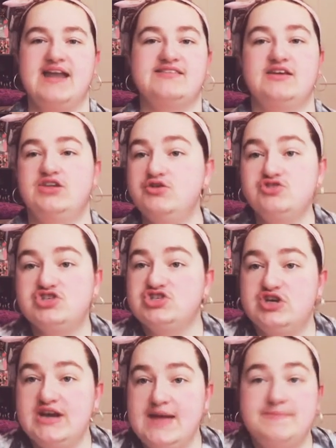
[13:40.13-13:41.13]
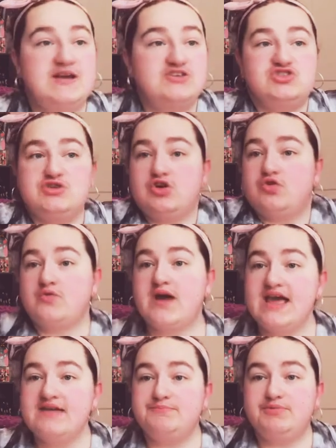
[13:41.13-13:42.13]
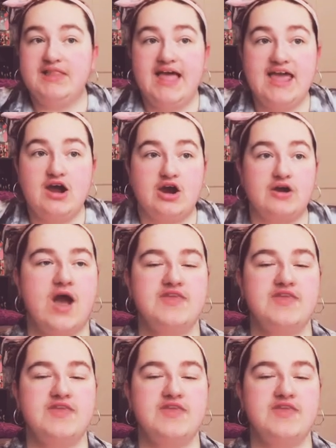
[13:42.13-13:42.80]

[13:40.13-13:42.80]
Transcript: It's like, you shouldn't, because you're a great player.